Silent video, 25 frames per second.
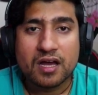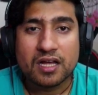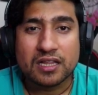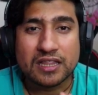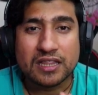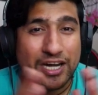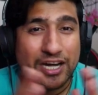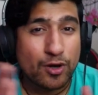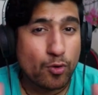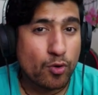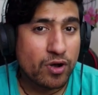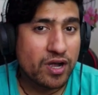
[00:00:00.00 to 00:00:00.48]

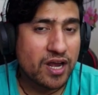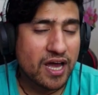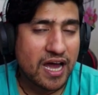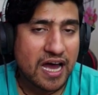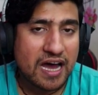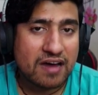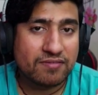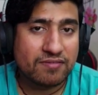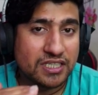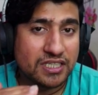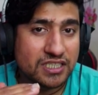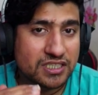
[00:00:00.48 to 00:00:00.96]
they don't
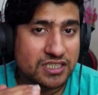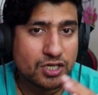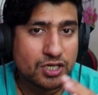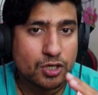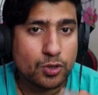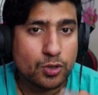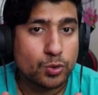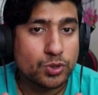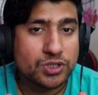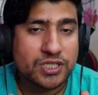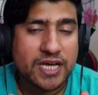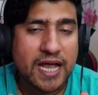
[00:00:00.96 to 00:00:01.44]
have this
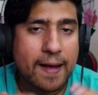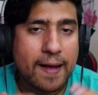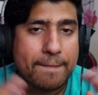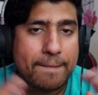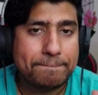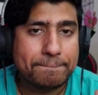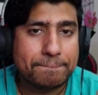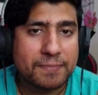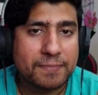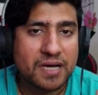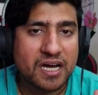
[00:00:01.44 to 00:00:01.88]
huge gap.